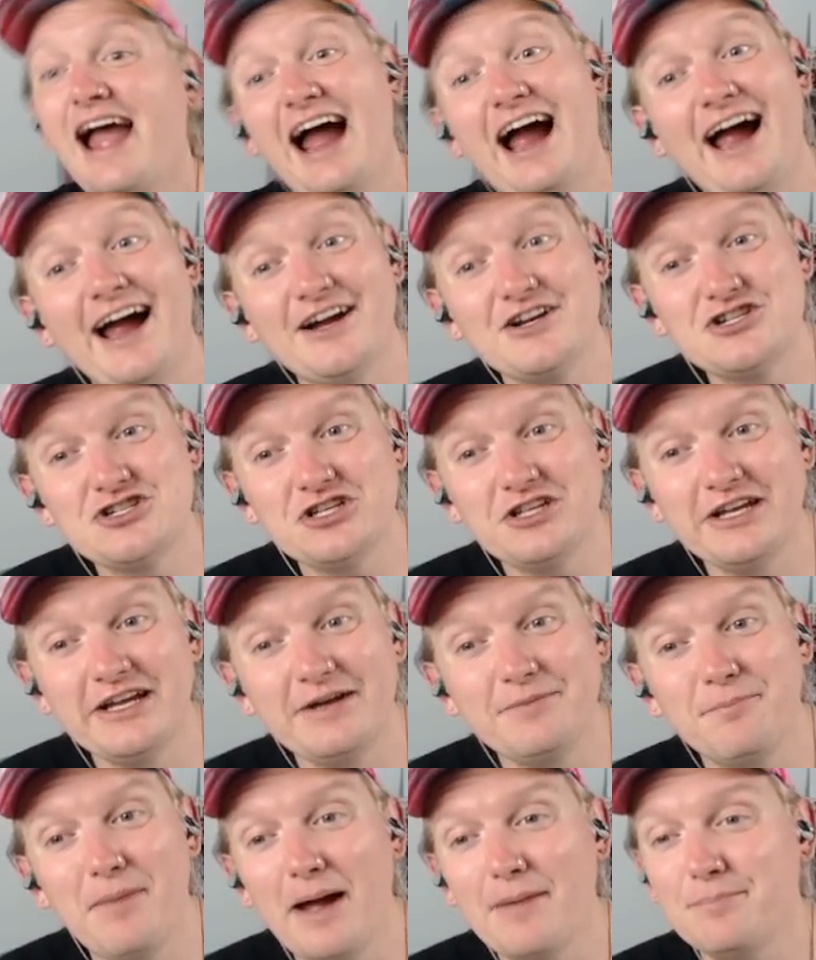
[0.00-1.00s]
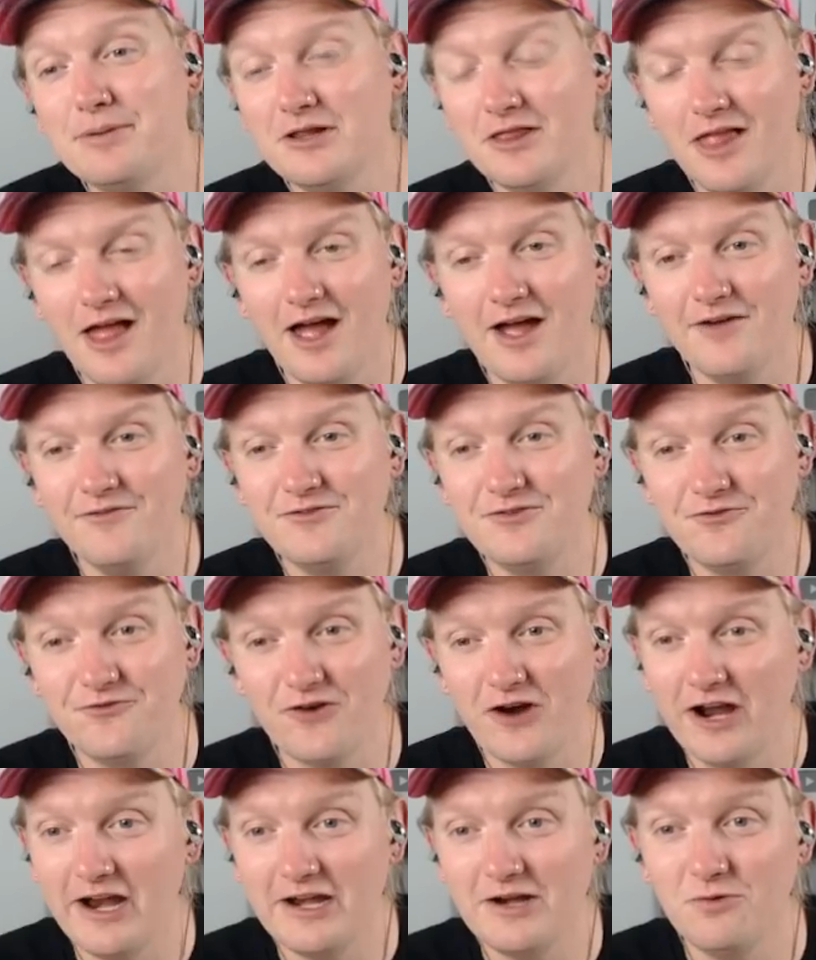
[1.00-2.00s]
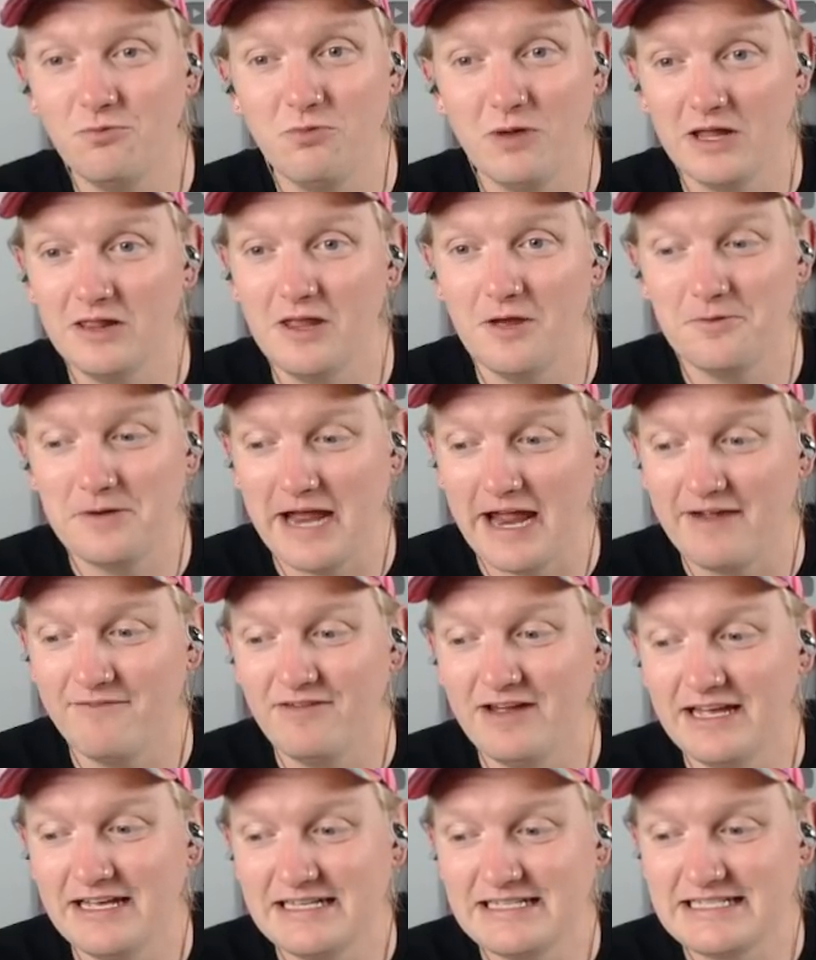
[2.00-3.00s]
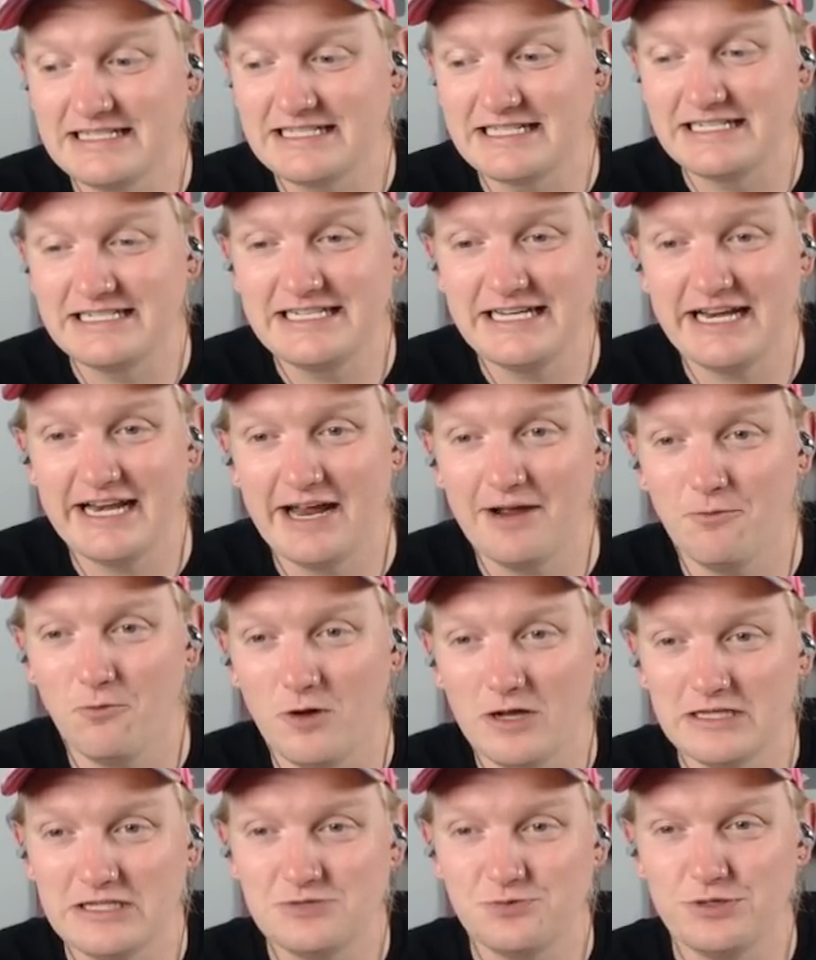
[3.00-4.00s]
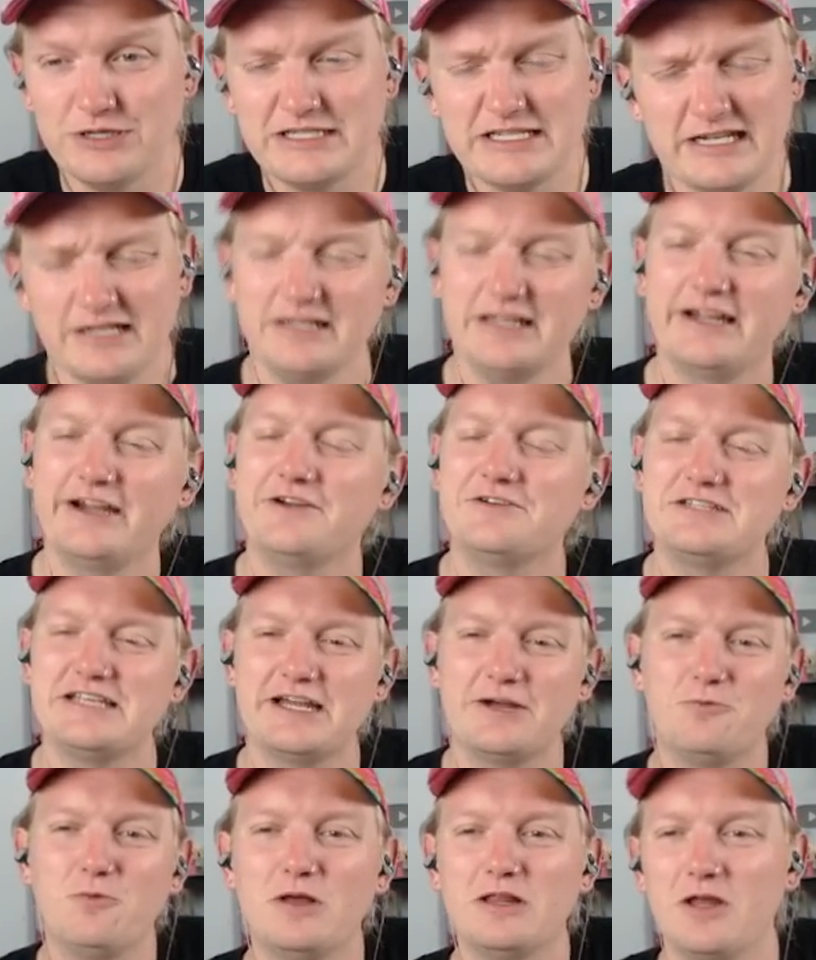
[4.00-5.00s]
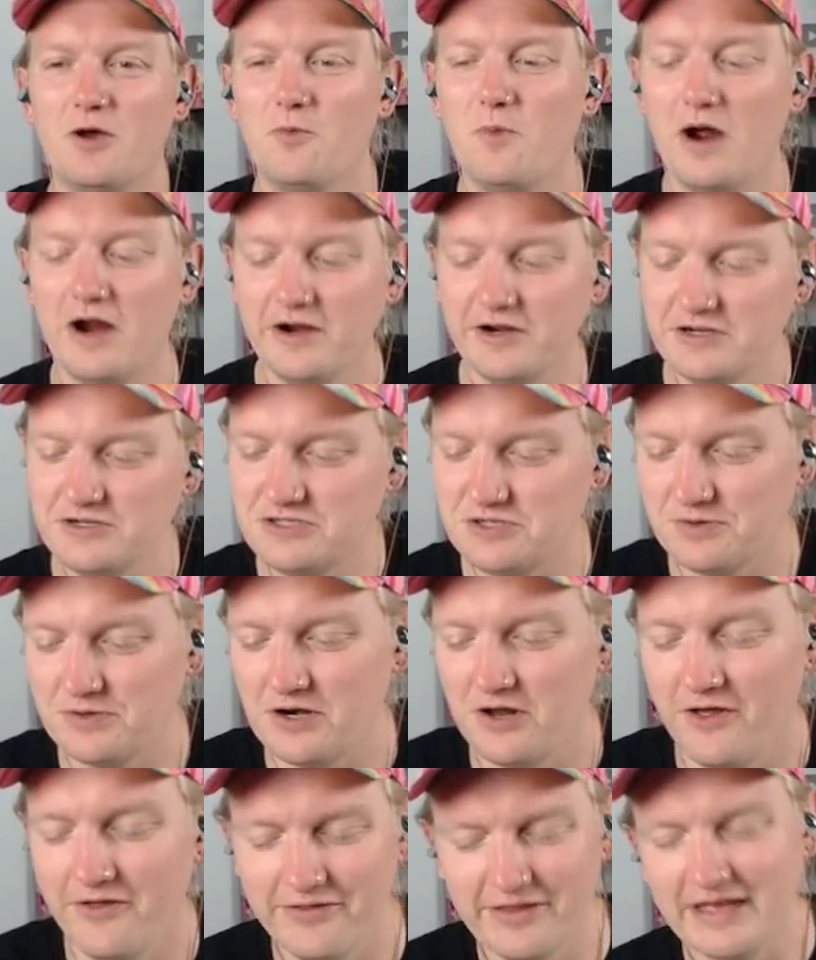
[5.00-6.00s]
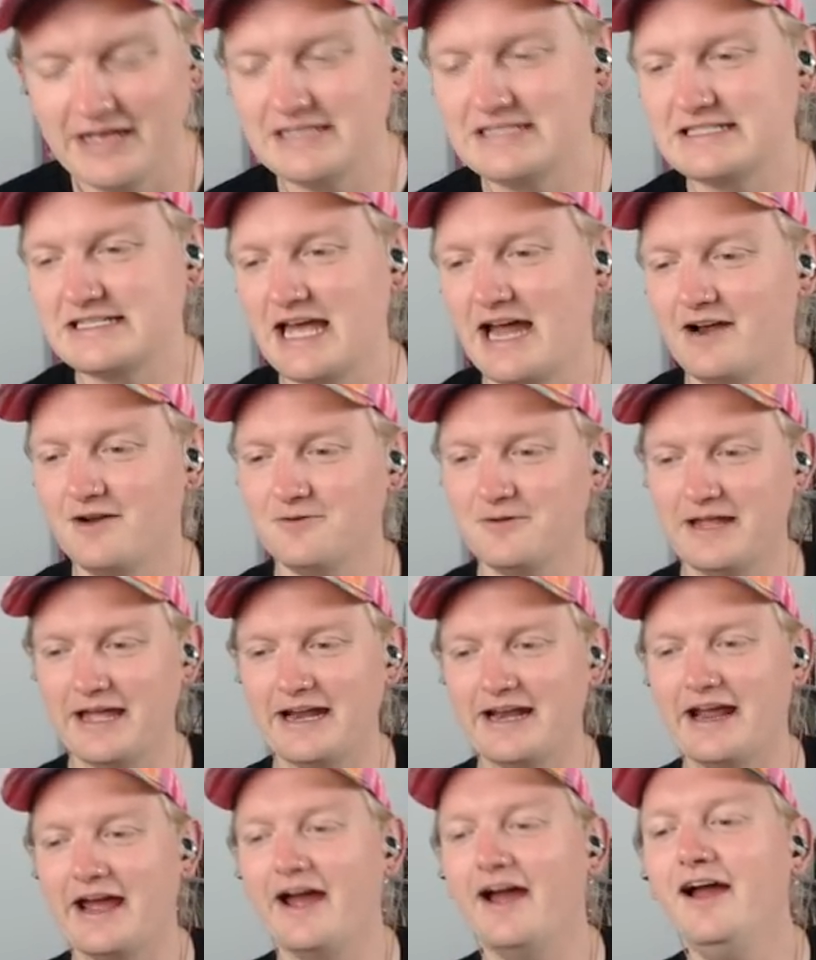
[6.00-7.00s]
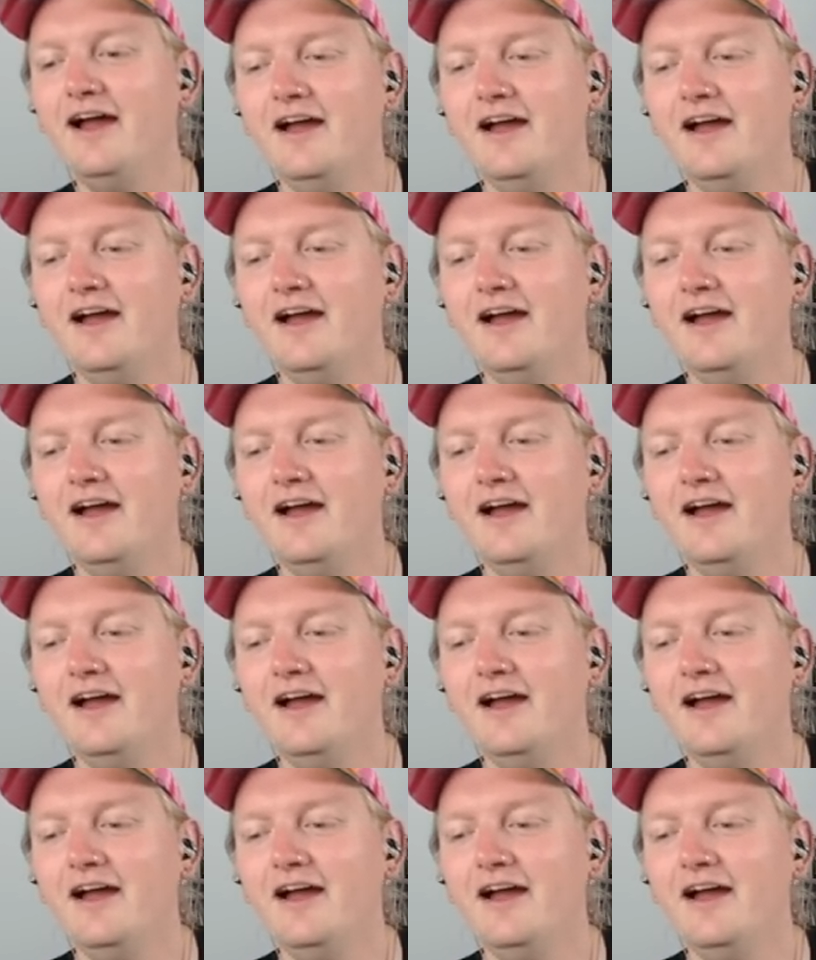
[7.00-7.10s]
Actually, my beloved friend Willow Davis did it once recently. I was like, Willow, why are you doing all this? I don't get it.